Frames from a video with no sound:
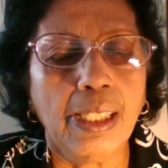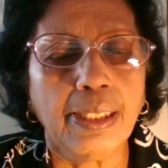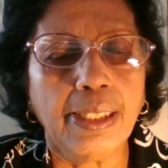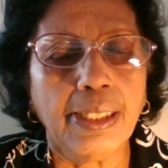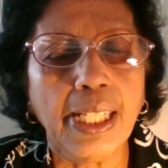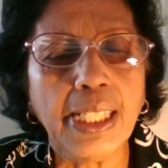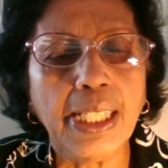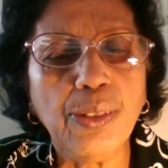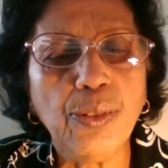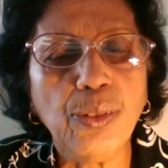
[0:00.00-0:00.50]

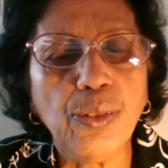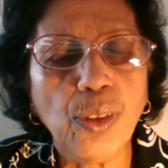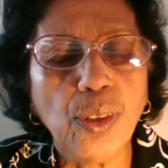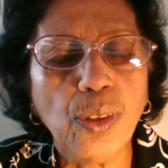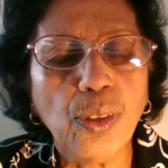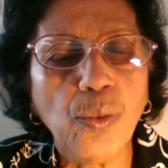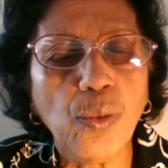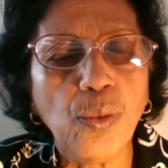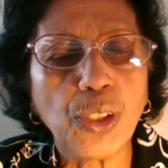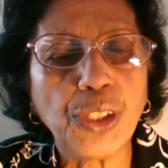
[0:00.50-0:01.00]
Thank you
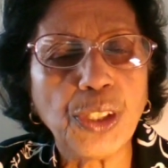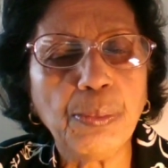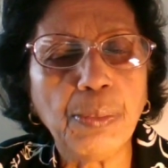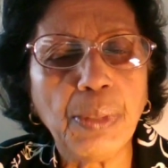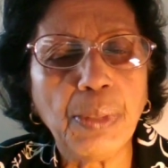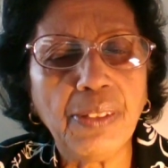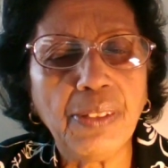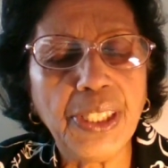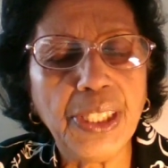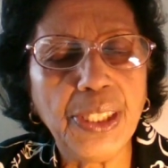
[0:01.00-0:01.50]
for watching
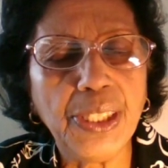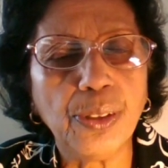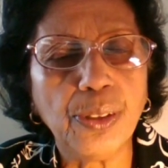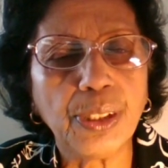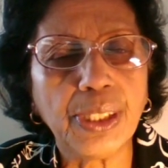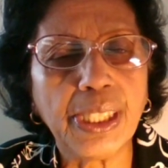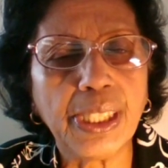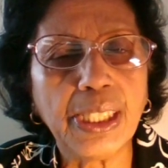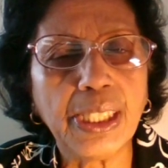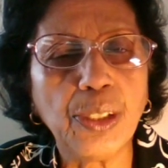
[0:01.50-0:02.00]
my video.
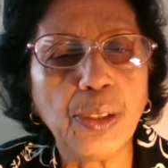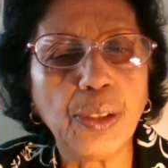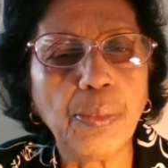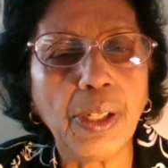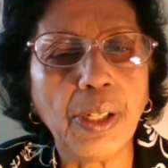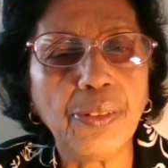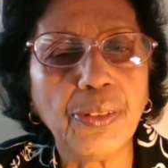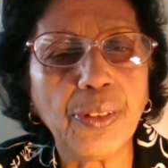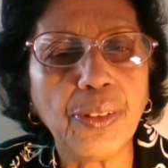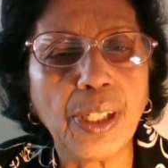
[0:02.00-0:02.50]
Thank you.
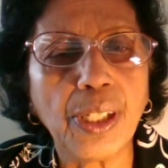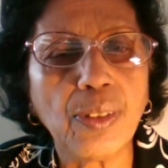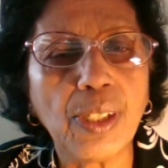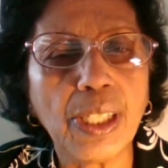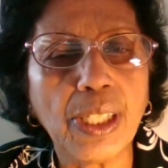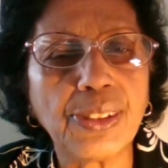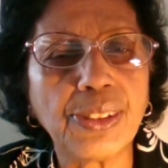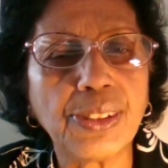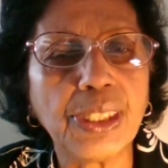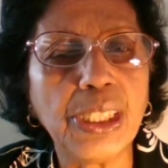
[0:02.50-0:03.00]
Bye for now.
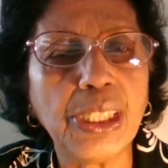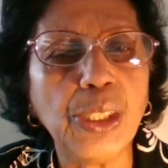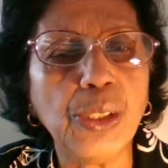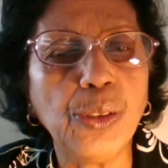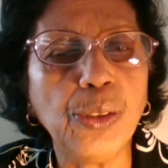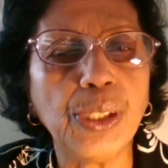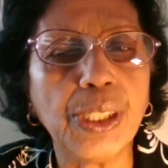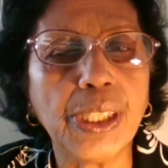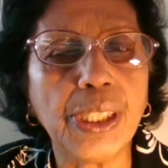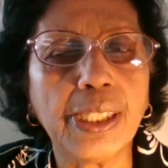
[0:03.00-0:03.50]
I'll see
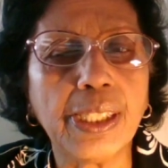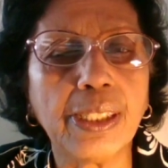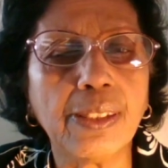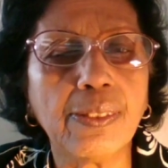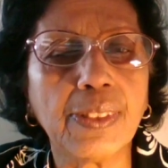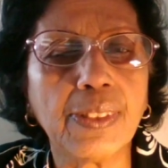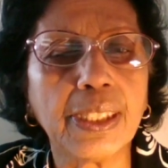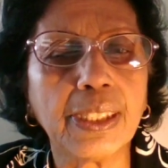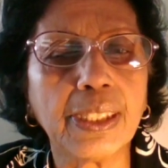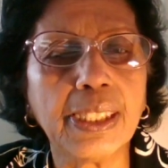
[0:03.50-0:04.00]
you in another
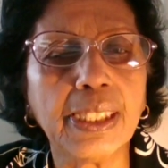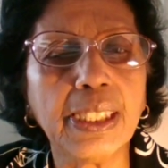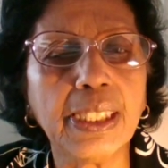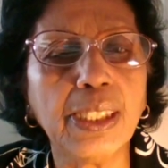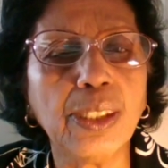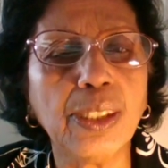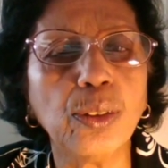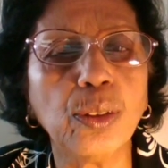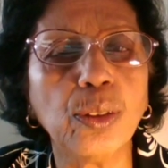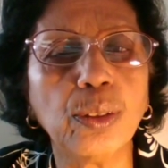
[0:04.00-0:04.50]
one.
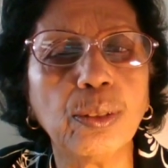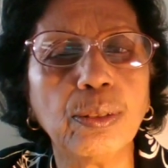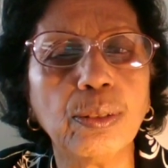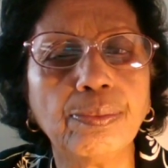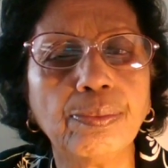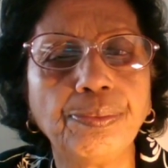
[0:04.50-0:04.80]
Thank you.